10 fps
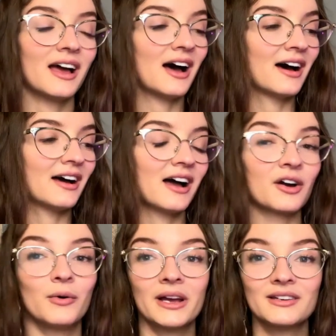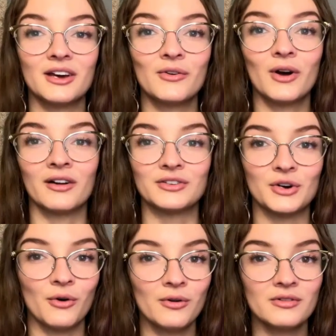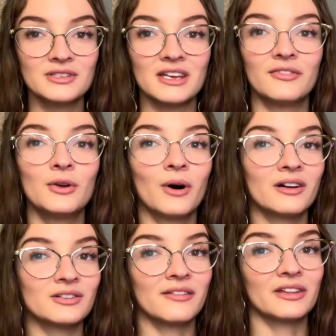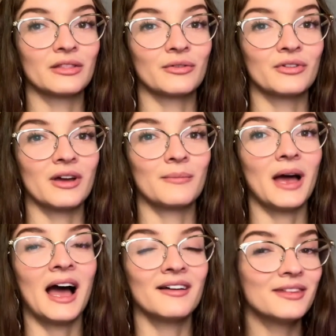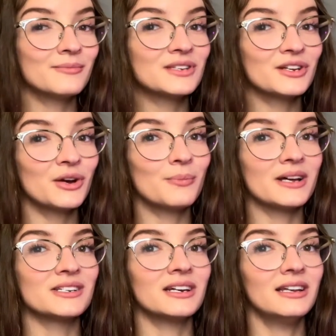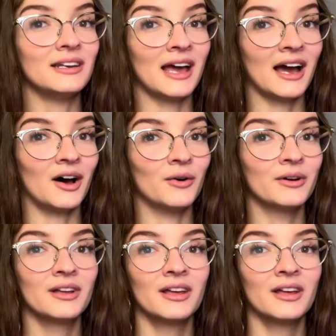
A quick note on tolls: if you are driving through them, add them to your budget now.